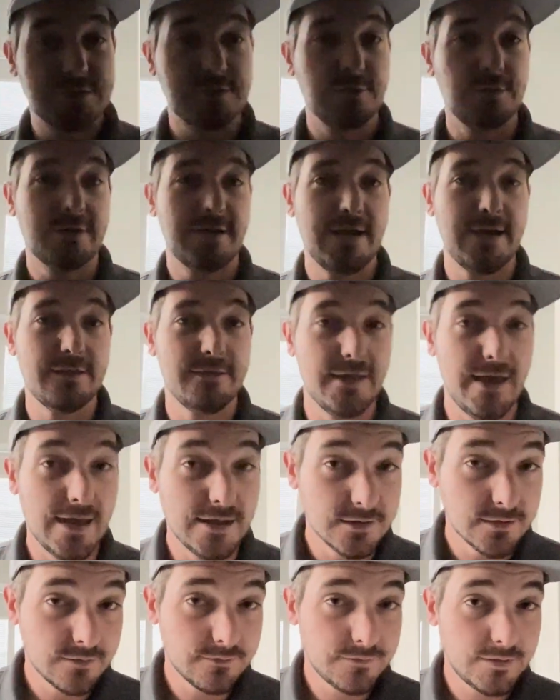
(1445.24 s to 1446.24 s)
to look at the
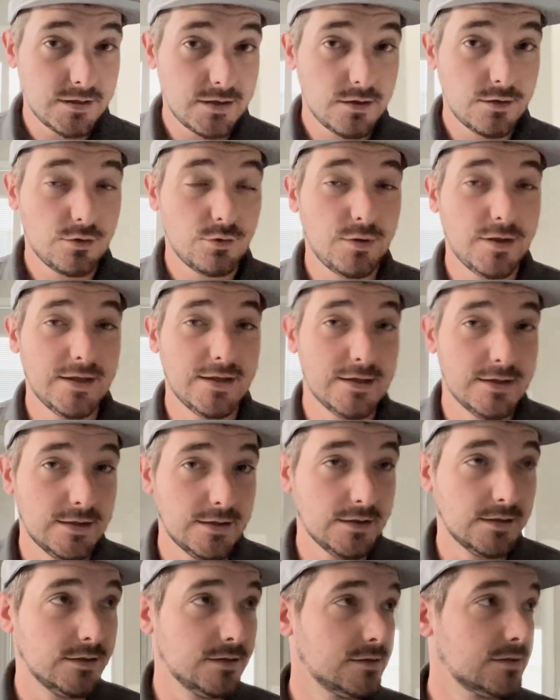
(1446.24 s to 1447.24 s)
end of the video
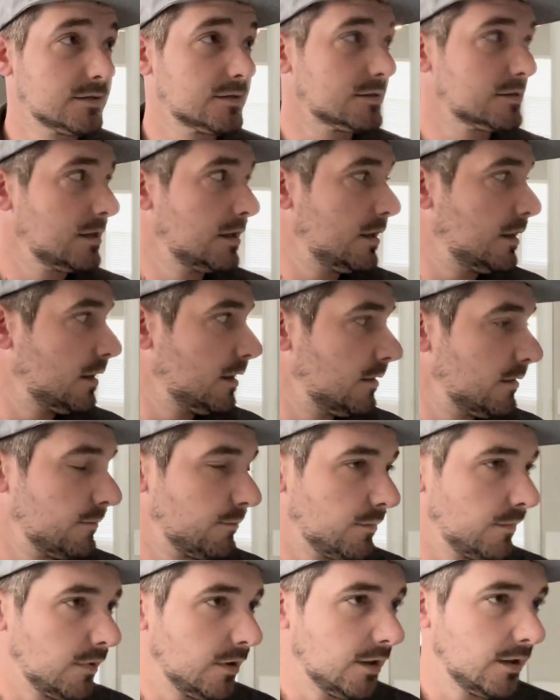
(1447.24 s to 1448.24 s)
is
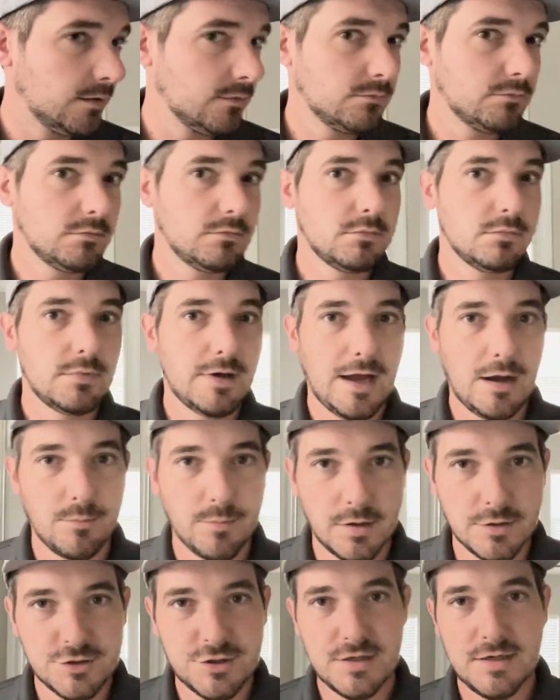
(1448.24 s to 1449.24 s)
how
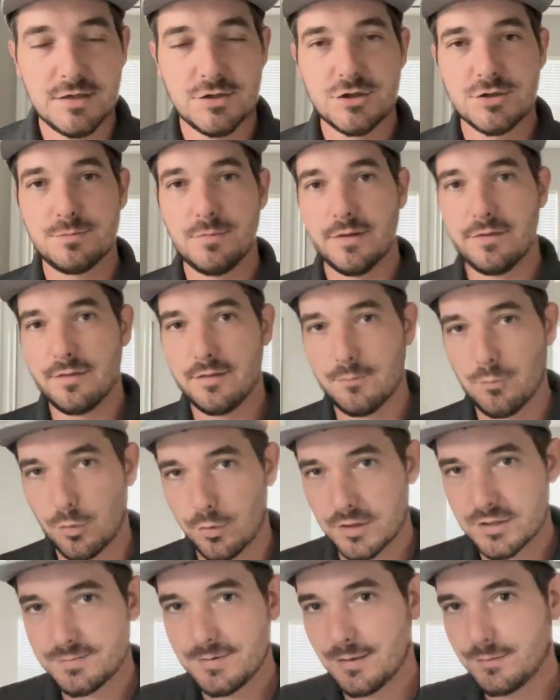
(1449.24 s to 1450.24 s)
much each monthly
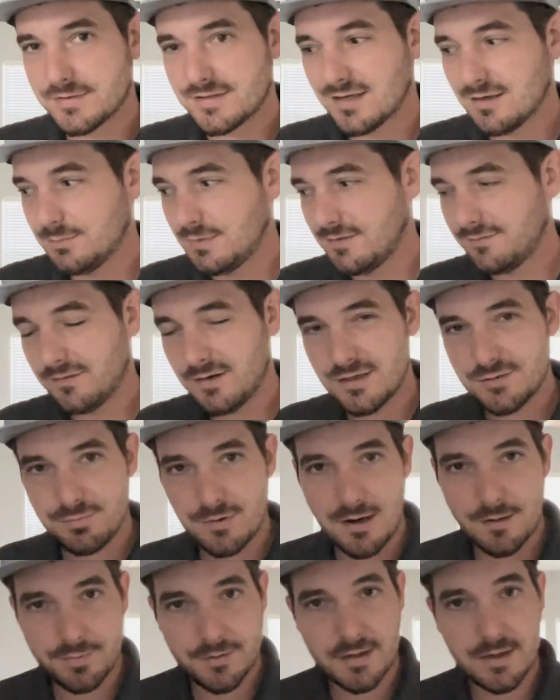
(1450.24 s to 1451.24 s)
mortgage payment is going to be for each
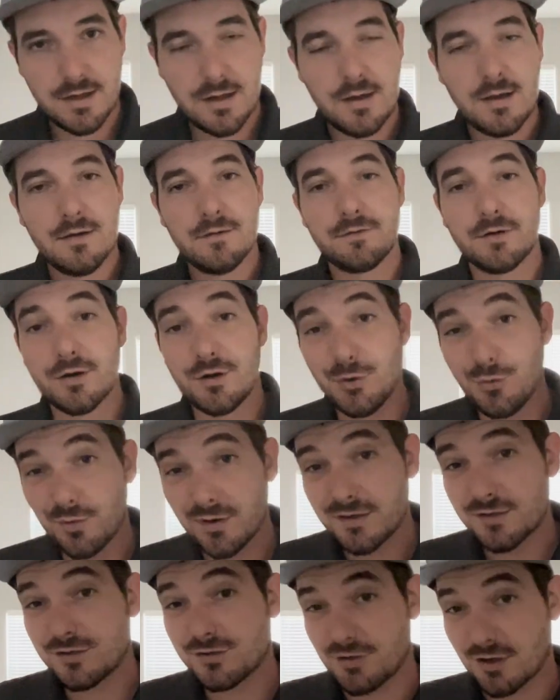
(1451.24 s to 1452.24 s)
property. For newer
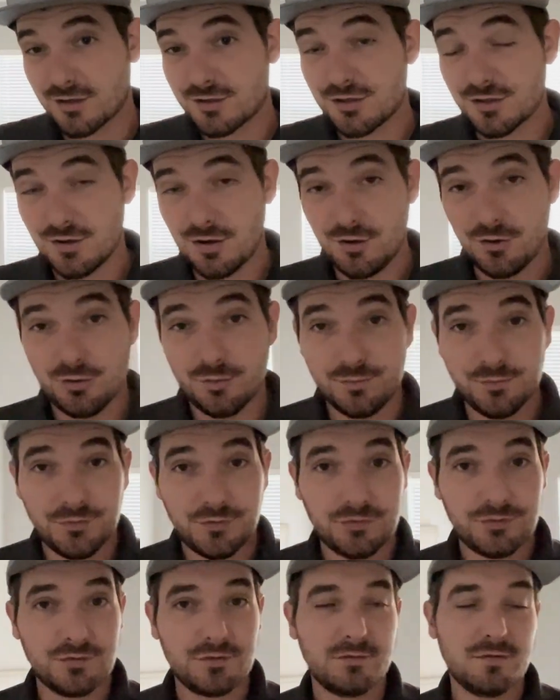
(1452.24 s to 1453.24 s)
construction
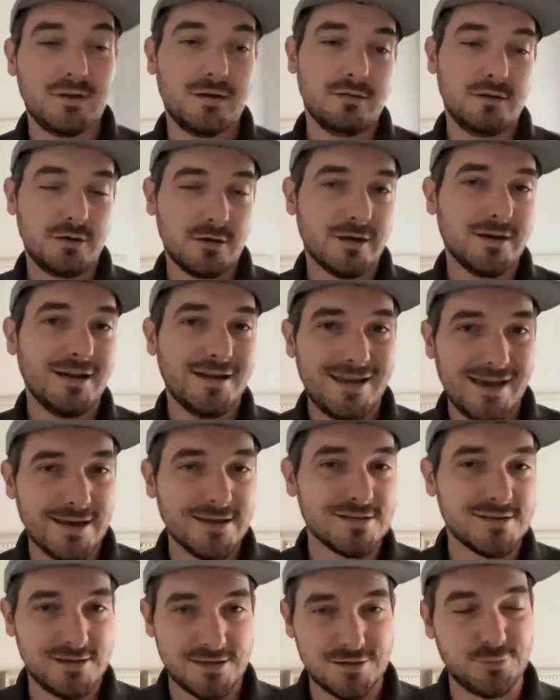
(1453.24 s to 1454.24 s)
homes, you're going to
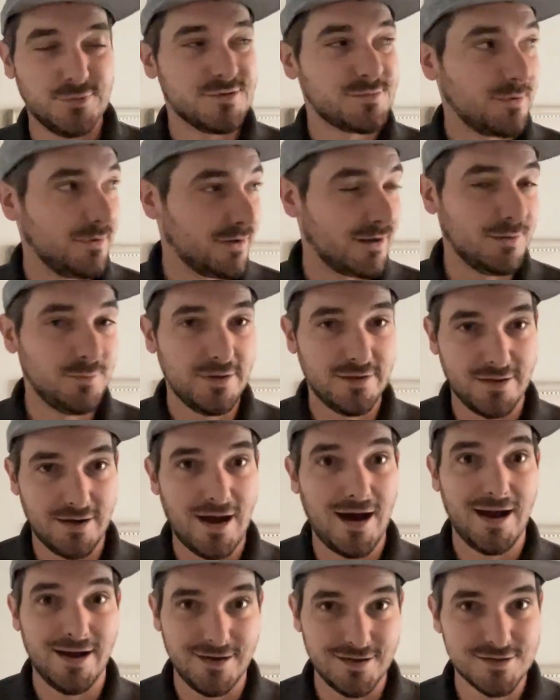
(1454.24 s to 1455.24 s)
guess this one's probably going to be the
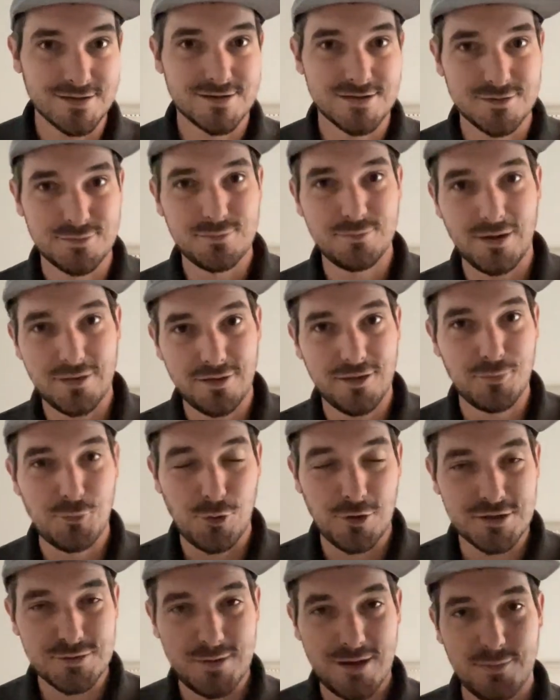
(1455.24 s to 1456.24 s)
highest monthly
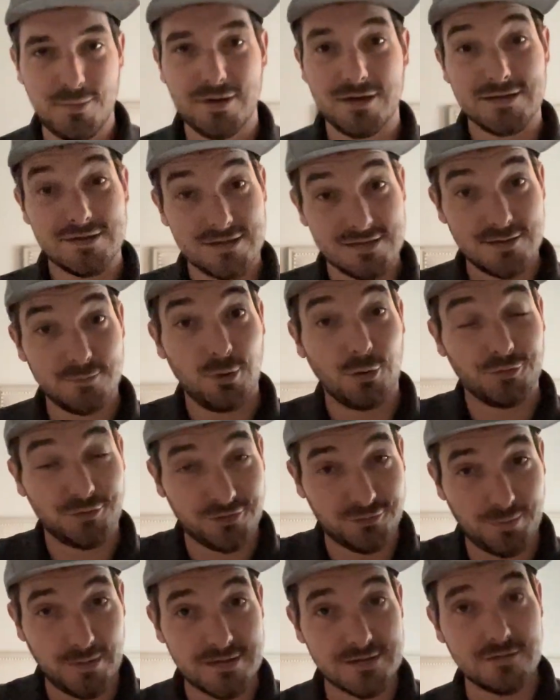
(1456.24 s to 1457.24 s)
mortgage payment because it's the most
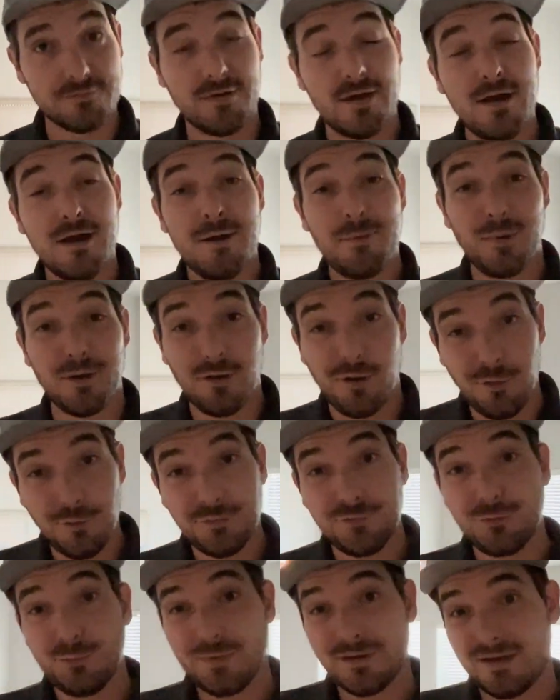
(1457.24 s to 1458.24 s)
expensive, but
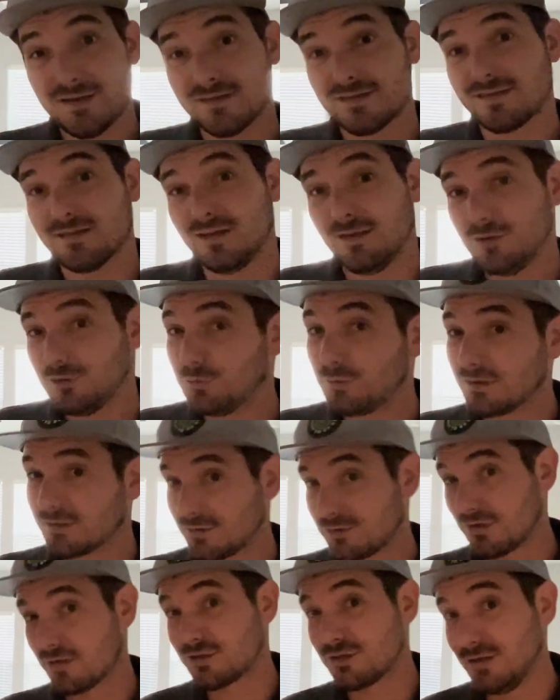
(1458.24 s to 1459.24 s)
also because it's in a new
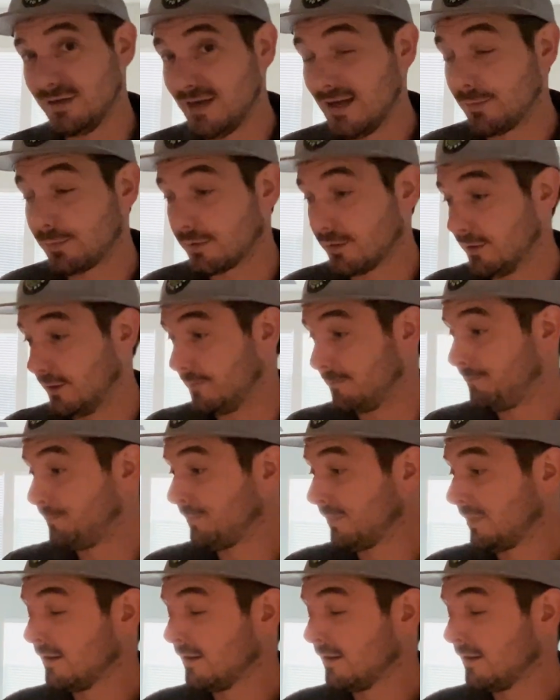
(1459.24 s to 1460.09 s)
construction neighborhood.